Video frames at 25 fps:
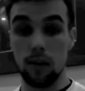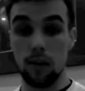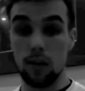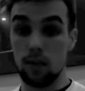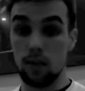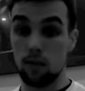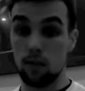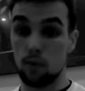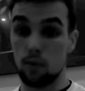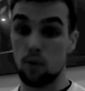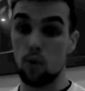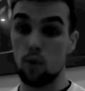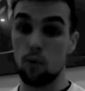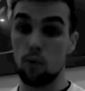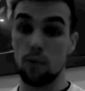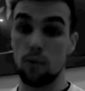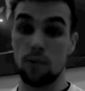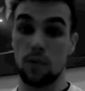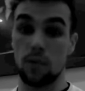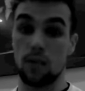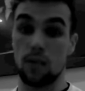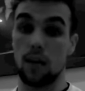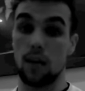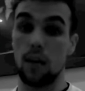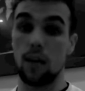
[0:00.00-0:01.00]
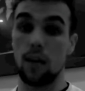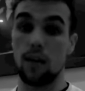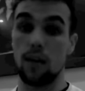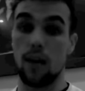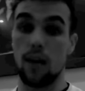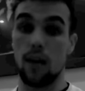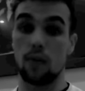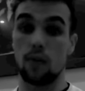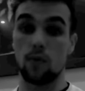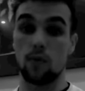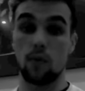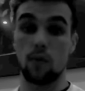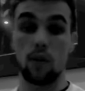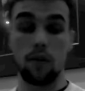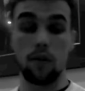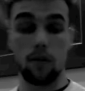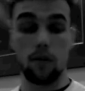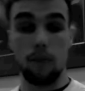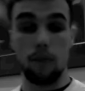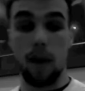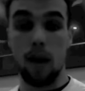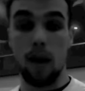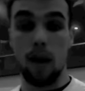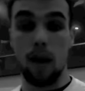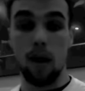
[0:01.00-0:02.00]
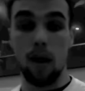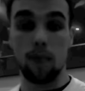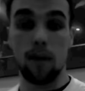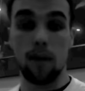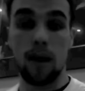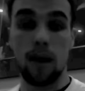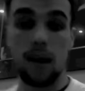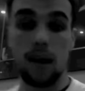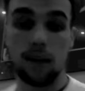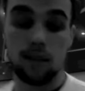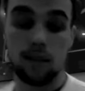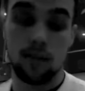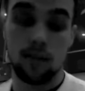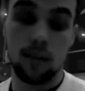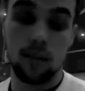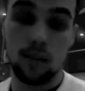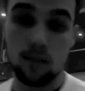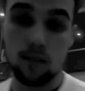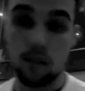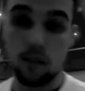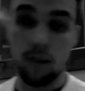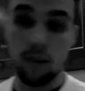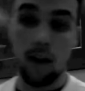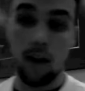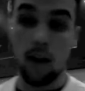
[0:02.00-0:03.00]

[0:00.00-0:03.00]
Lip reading: Some cool bits of kit in there as well, like the power bags and things like that.